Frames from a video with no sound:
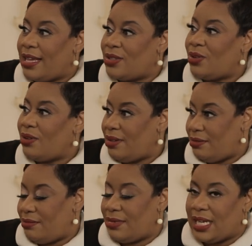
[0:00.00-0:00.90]
So
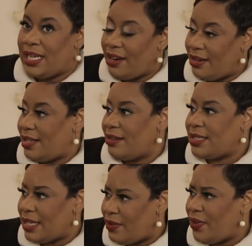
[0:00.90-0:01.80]
clearly there's
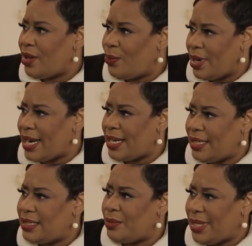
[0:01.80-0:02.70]
significant work that
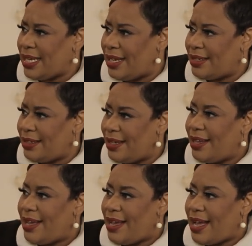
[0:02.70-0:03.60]
needs to be done.
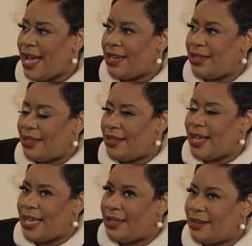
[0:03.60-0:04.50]
And
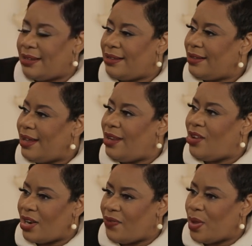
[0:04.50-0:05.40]
a
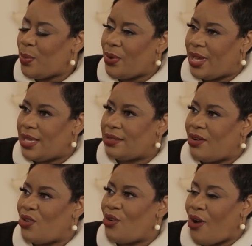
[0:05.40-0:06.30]
lot of employees
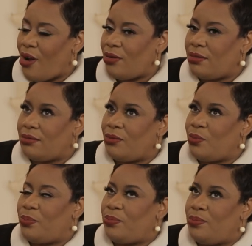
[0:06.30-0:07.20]
are not
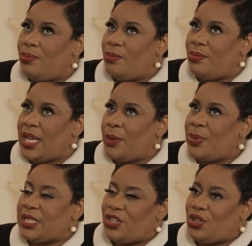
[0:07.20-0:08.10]
in a
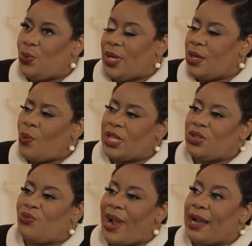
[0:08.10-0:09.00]
position where they want
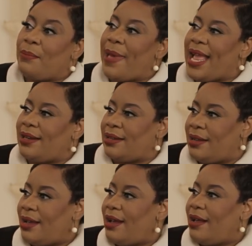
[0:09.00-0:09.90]
to recommend
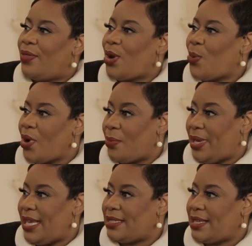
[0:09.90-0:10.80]
their
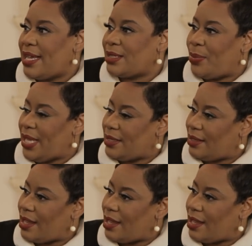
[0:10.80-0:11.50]
workplace as a place to